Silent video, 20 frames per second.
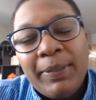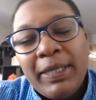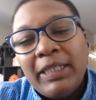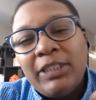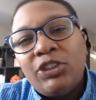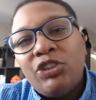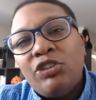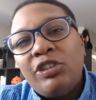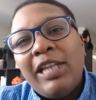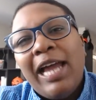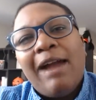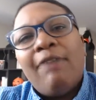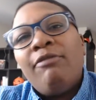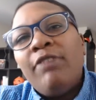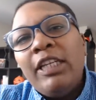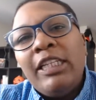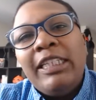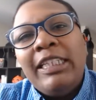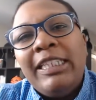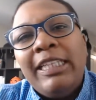because you're not
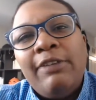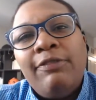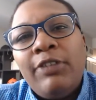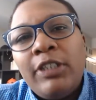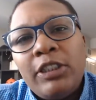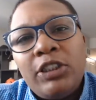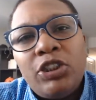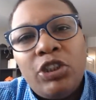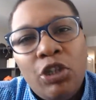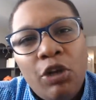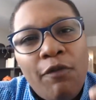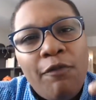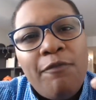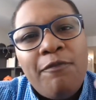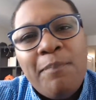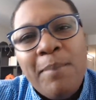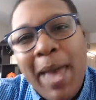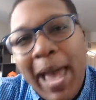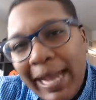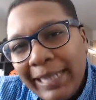really living to your
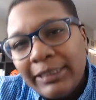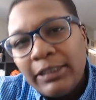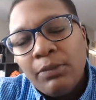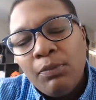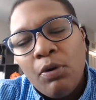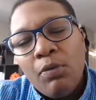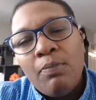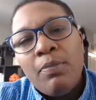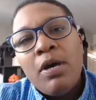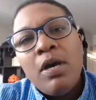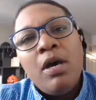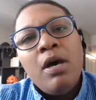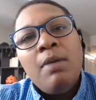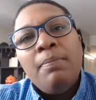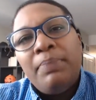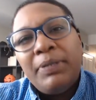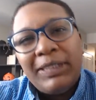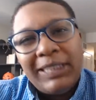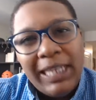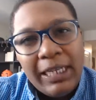maximum
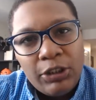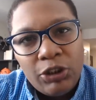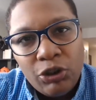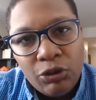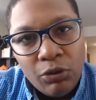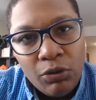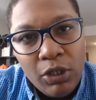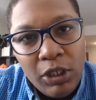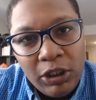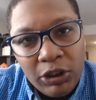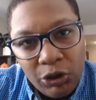potential.